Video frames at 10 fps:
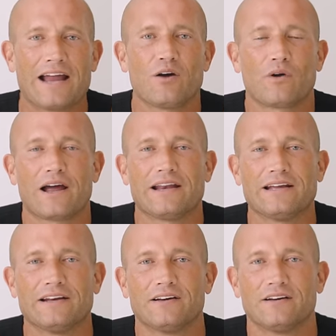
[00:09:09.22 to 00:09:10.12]
I know what I
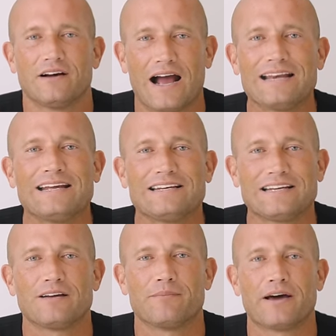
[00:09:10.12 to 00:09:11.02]
need. I need to
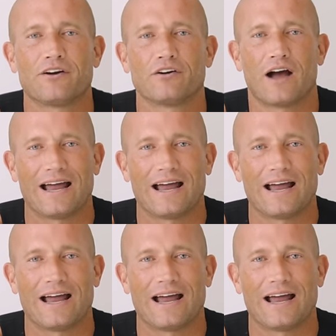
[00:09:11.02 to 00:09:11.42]
get better.